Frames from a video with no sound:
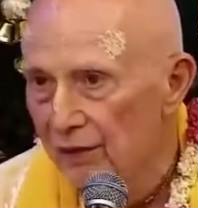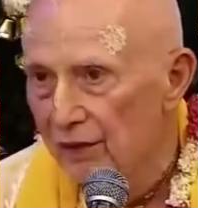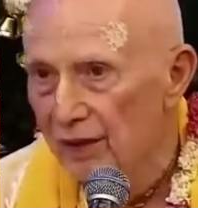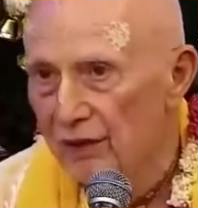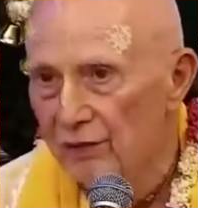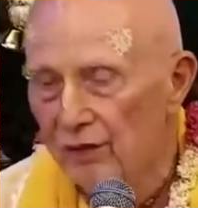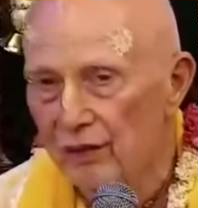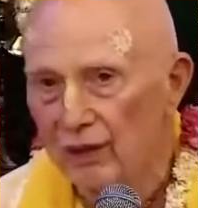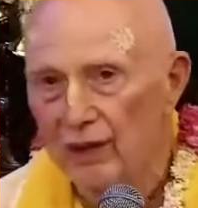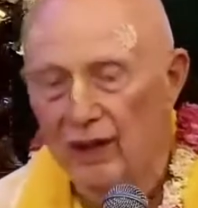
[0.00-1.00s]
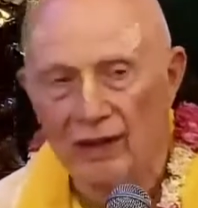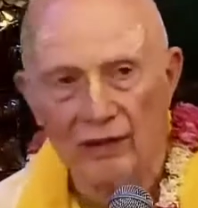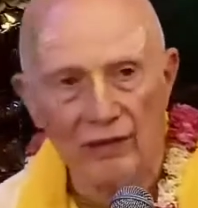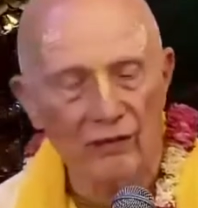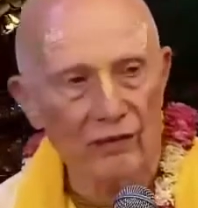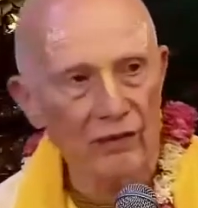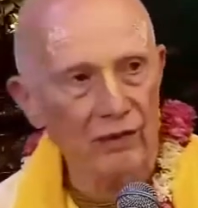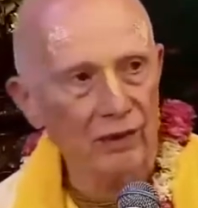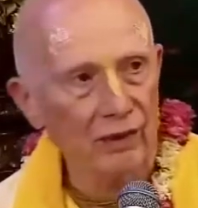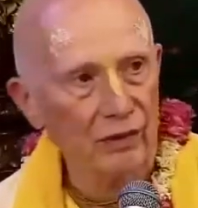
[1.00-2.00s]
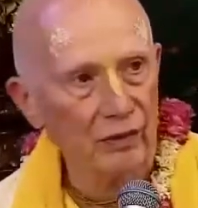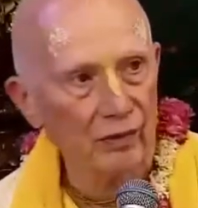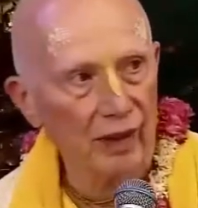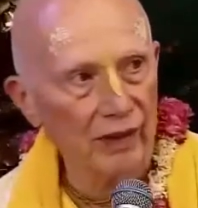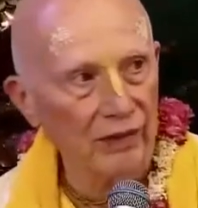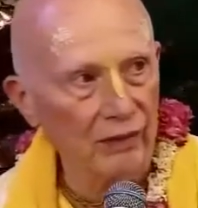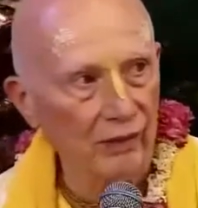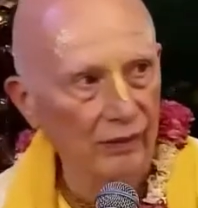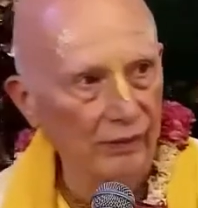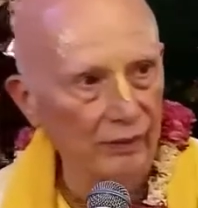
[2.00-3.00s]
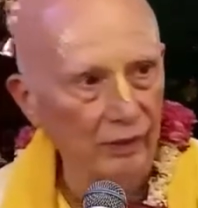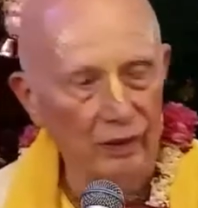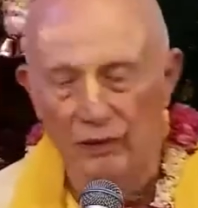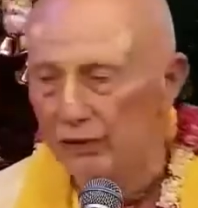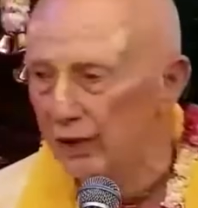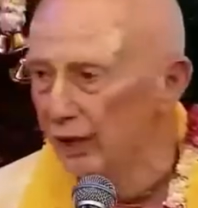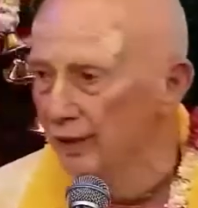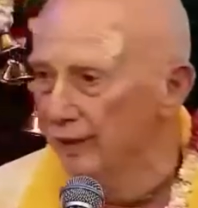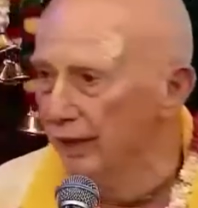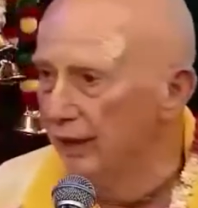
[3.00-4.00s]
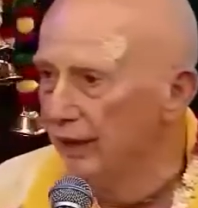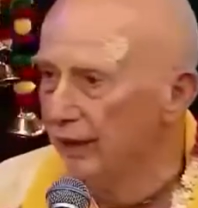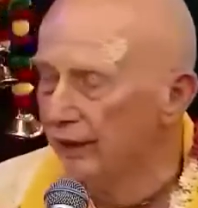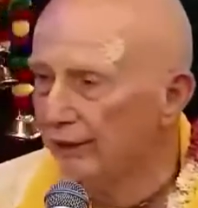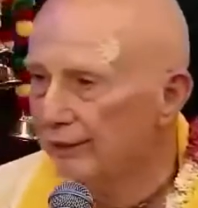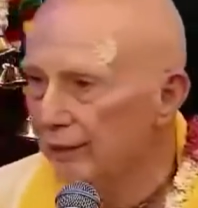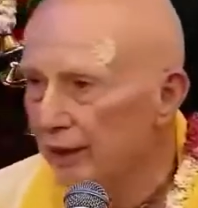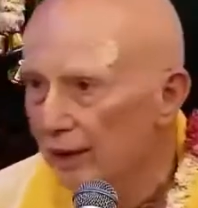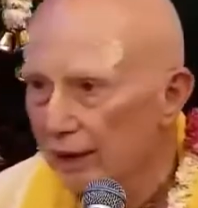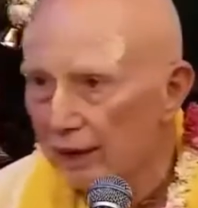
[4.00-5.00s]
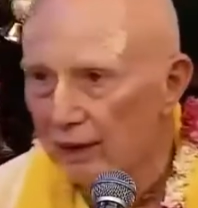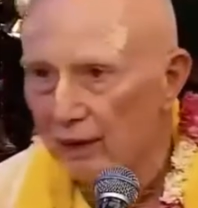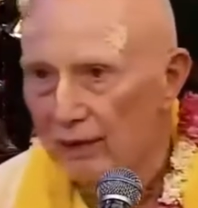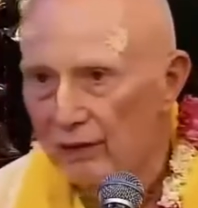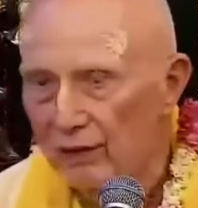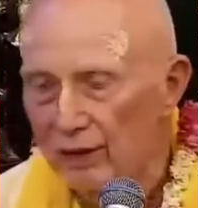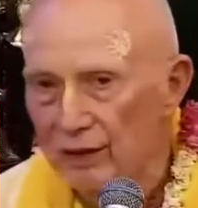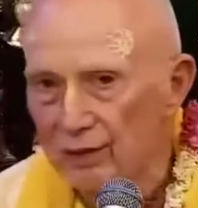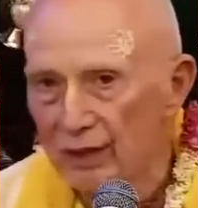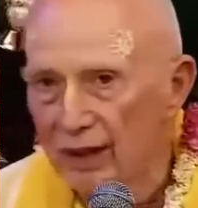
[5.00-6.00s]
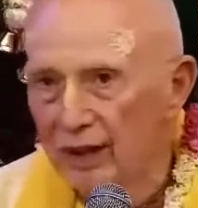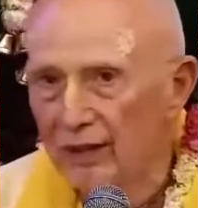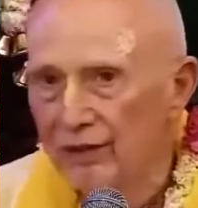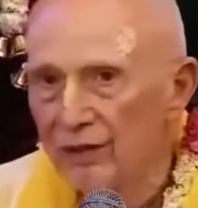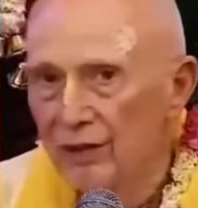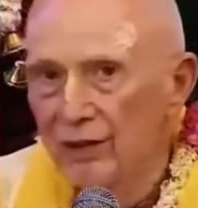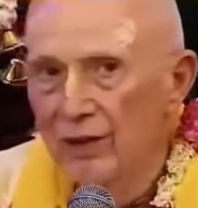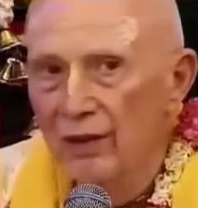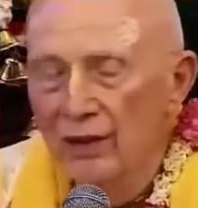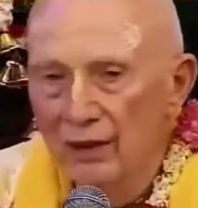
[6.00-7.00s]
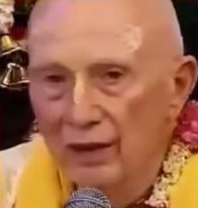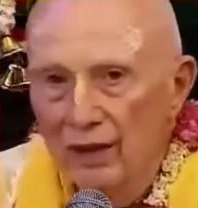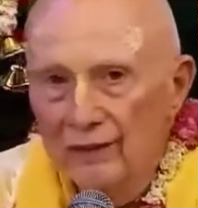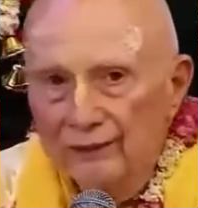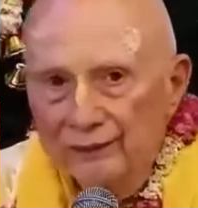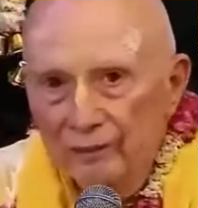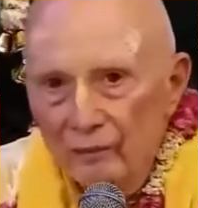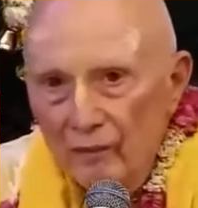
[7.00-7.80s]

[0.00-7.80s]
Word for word: So there's where the guidance of the spiritual master goes on. But here, it also explains that